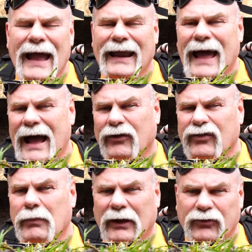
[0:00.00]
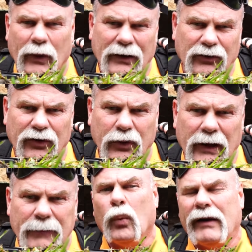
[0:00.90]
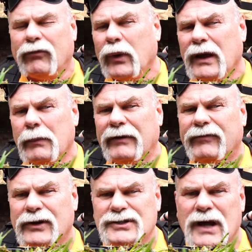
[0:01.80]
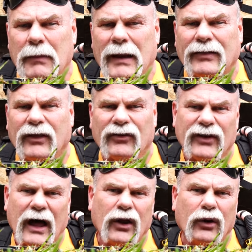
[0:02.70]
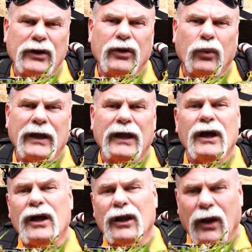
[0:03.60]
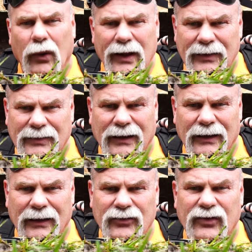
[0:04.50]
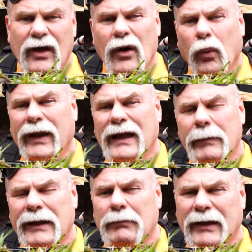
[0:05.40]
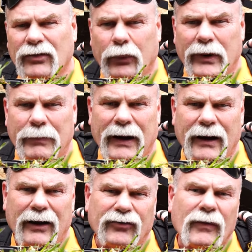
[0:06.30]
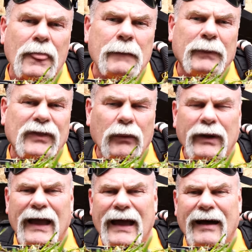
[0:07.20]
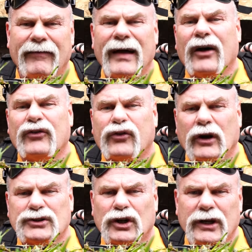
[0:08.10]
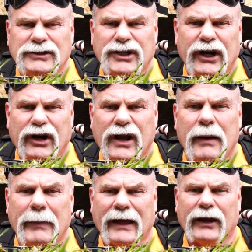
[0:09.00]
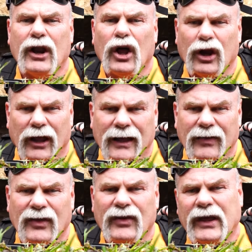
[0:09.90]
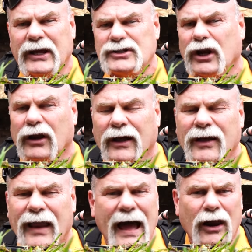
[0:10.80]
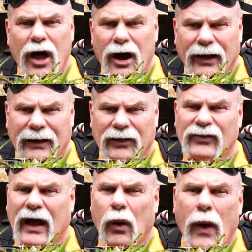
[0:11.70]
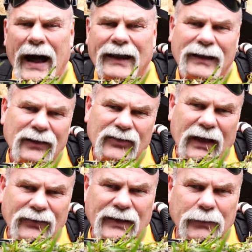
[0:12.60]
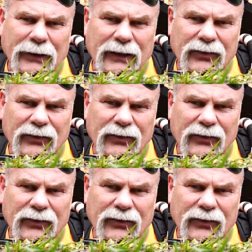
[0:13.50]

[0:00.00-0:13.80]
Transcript: and how's the best way to do it. Whenever we come in for a job like this, not only do we locate the leaks, we come in, make the repairs, but then we have a structural engineer come in, look at the ditch, look at how long it is, how wide it is, how deep it